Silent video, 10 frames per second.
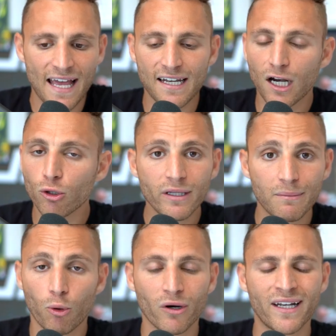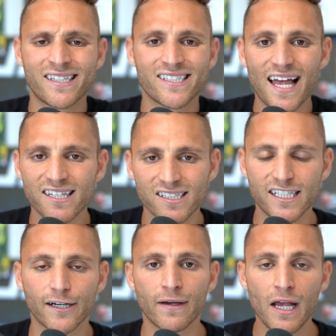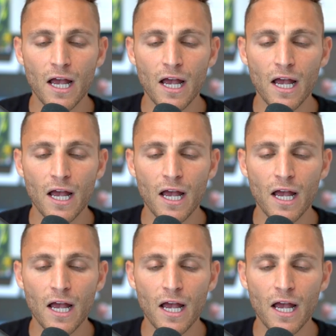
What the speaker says: And not only important, it's necessary